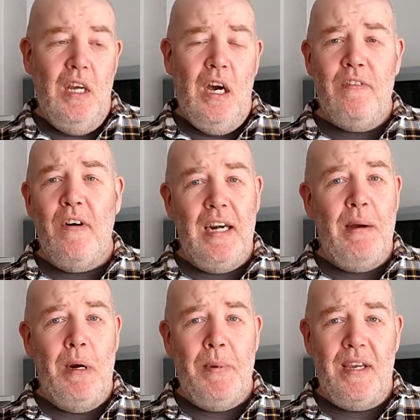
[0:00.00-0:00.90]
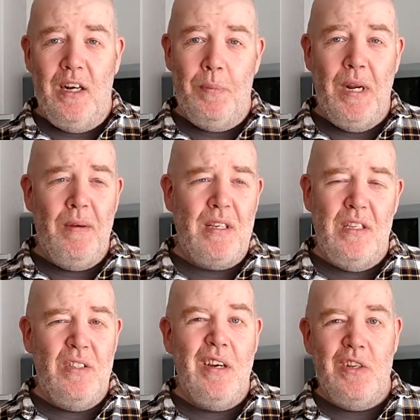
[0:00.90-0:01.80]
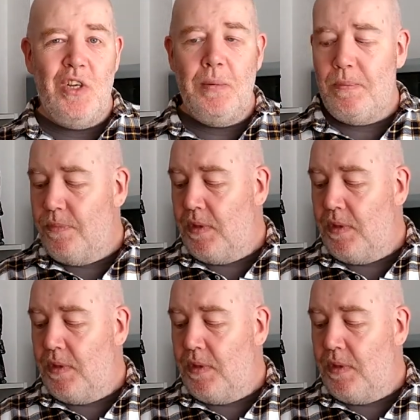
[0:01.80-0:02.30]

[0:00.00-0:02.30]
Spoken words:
I'll find out when I pick it up anyway, because it's dirt cheap.